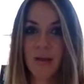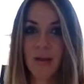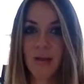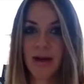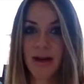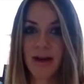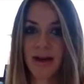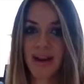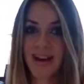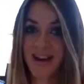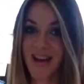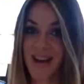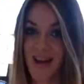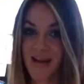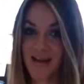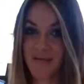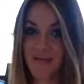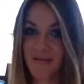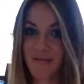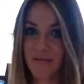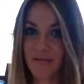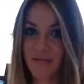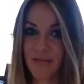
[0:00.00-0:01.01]
But
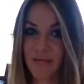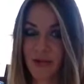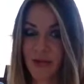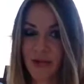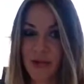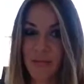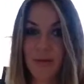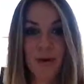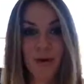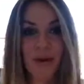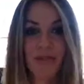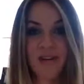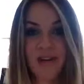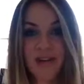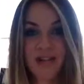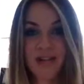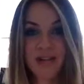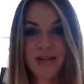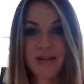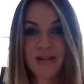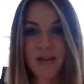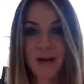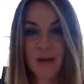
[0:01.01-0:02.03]
again, your
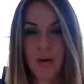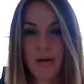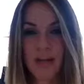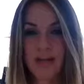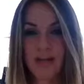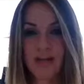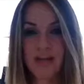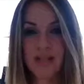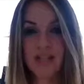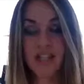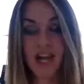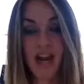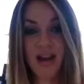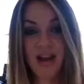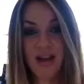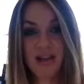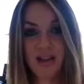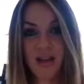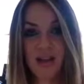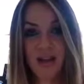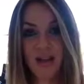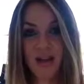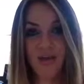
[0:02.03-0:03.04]
motivation is always
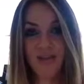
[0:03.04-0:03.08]
changing.